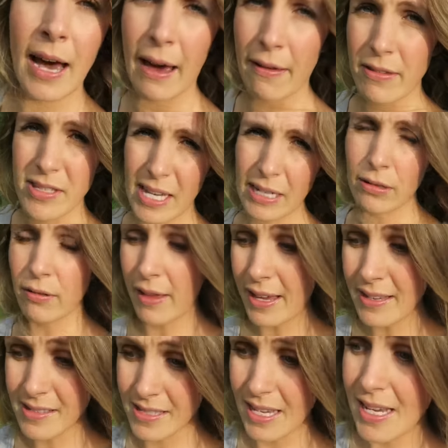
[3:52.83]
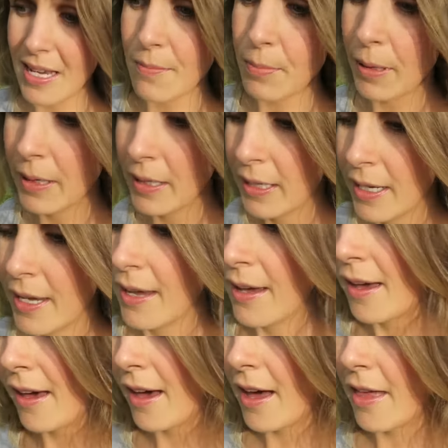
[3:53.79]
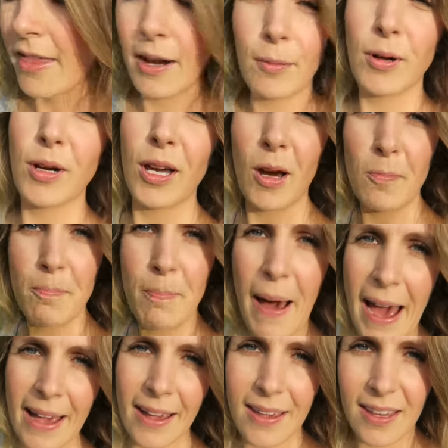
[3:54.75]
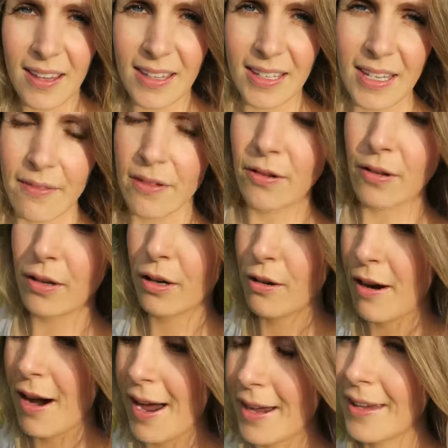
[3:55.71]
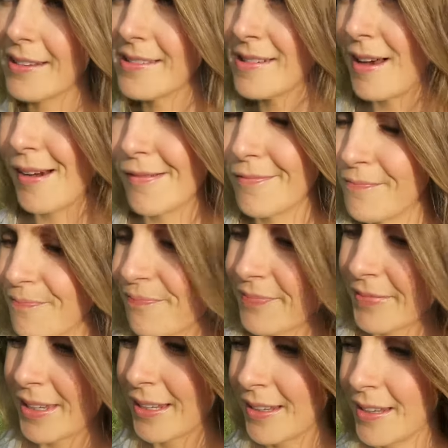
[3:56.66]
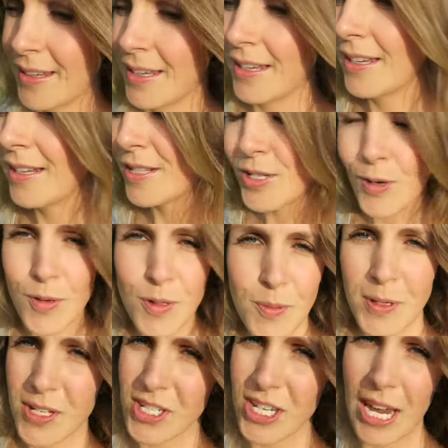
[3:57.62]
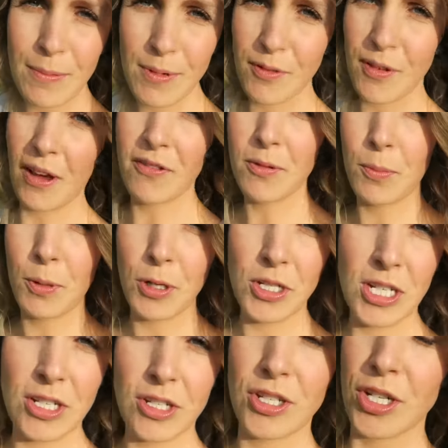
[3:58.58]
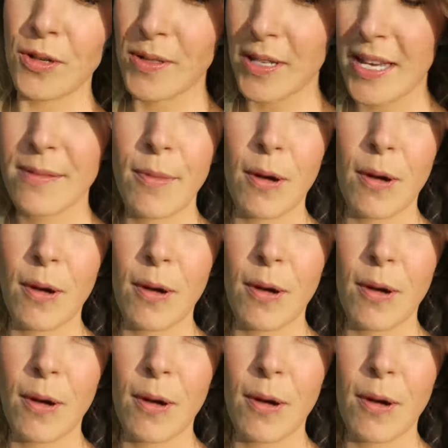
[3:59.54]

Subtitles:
out of the saddle that steep, and then I'm going to go back and give it another crack. So don't be ashamed if you have to push it, just use it as